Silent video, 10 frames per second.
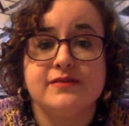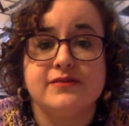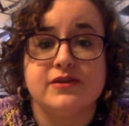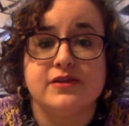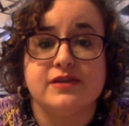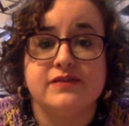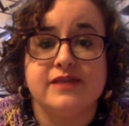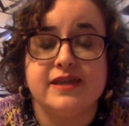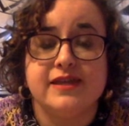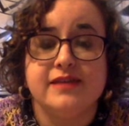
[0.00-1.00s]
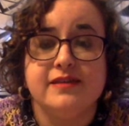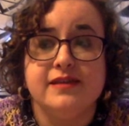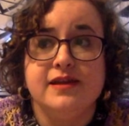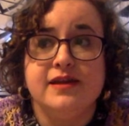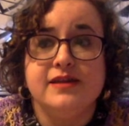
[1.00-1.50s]
for living in
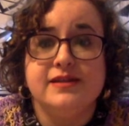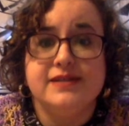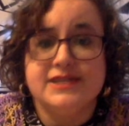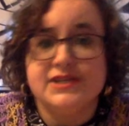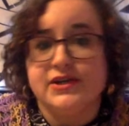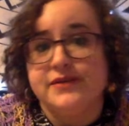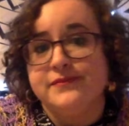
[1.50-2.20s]
the desert.